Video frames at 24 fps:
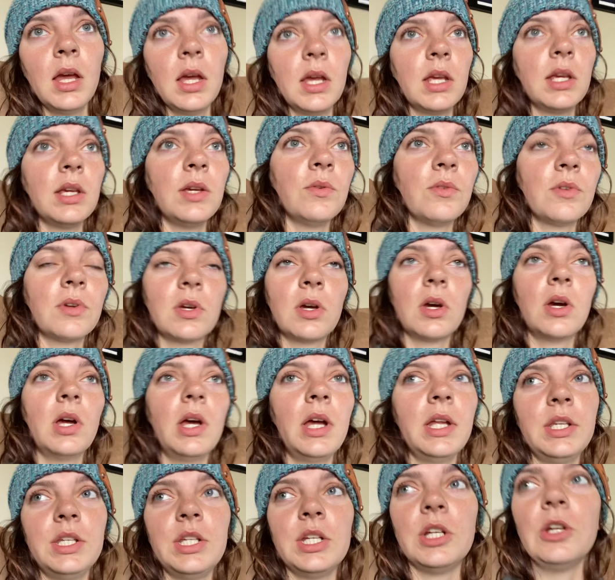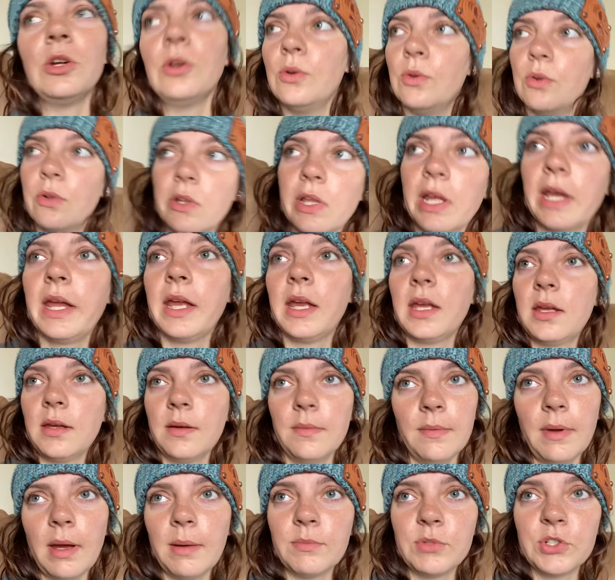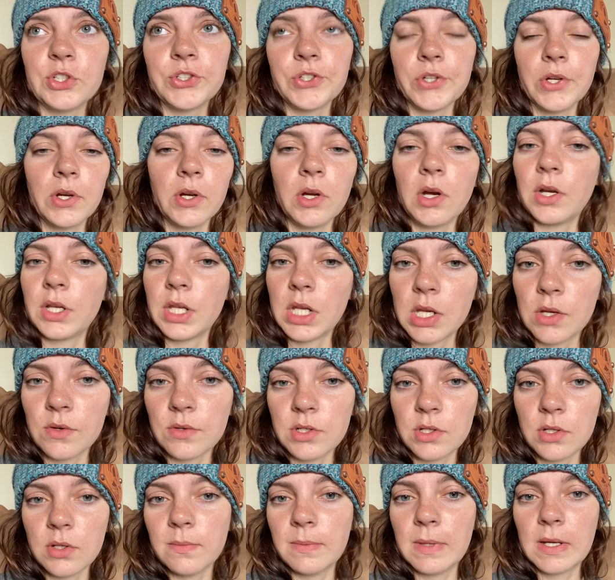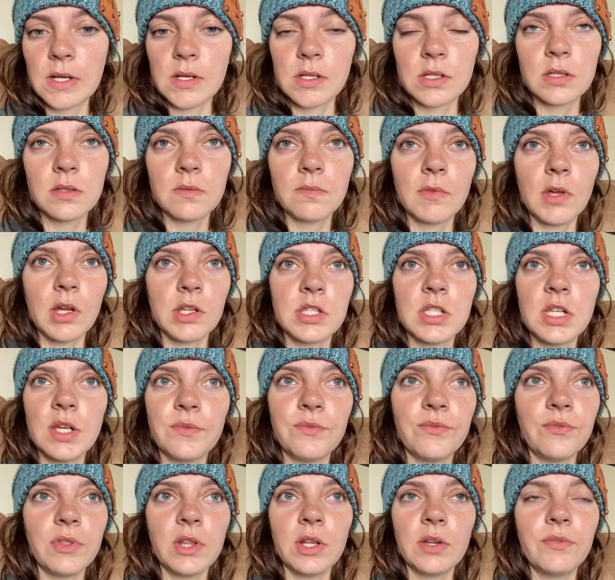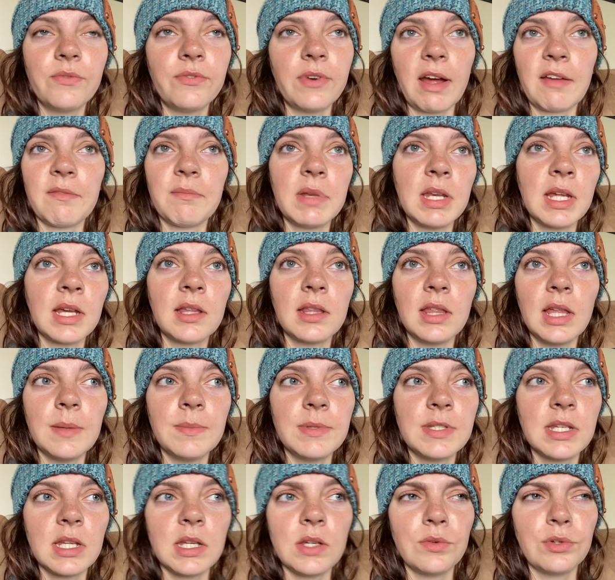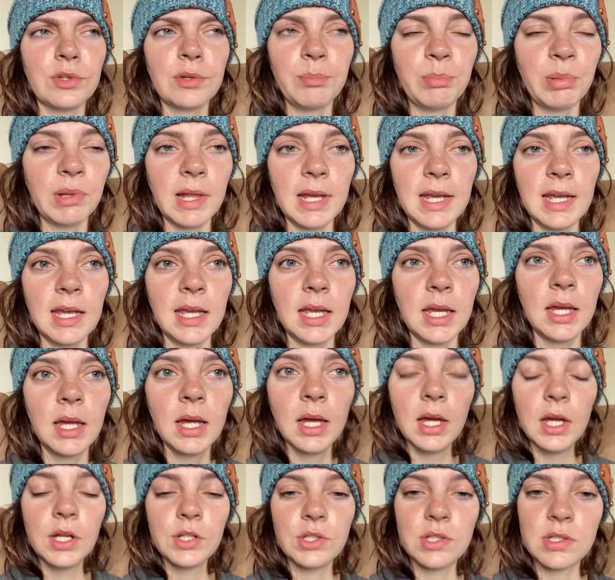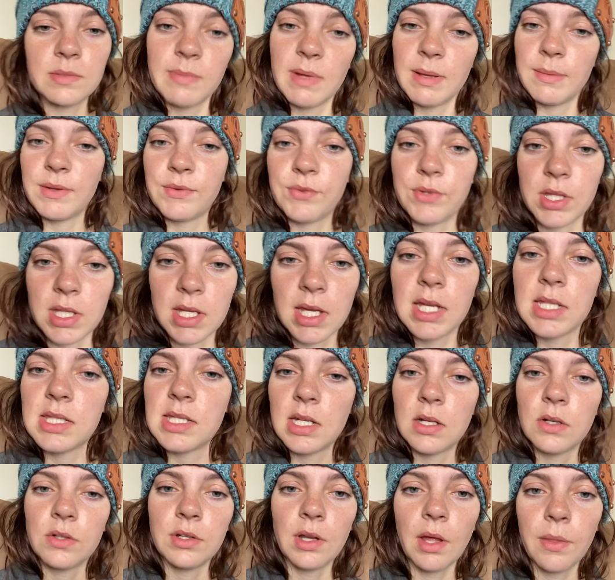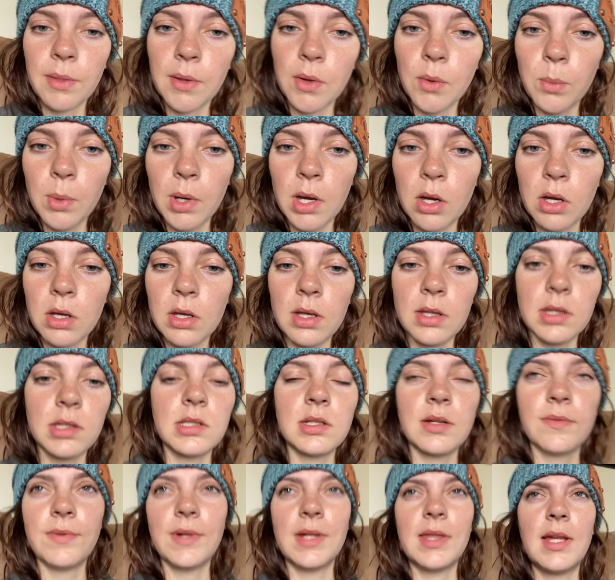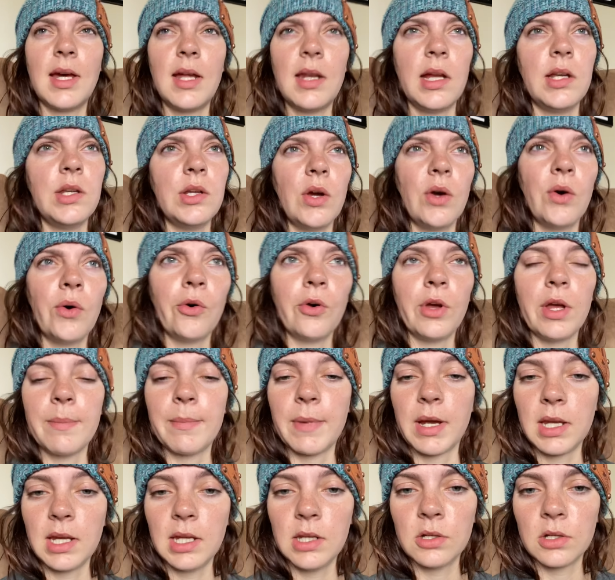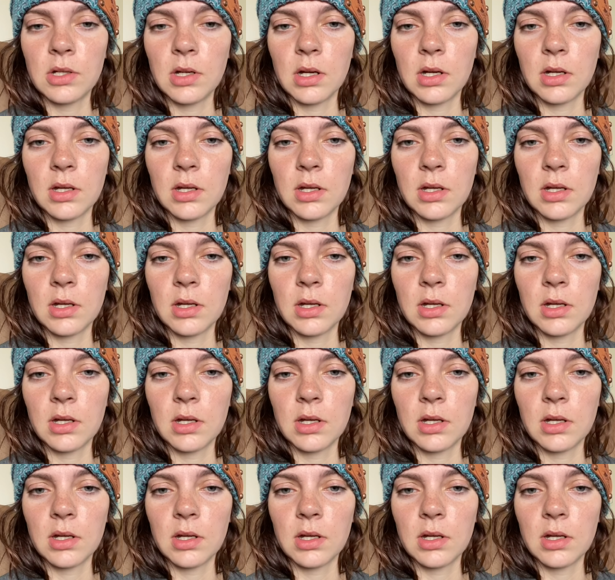You could do, like, I'm sure on YouTube there's lots of little 5-minute clips that you could play just maybe for the kids that are done their work and stuff like that. I know in my kindergarten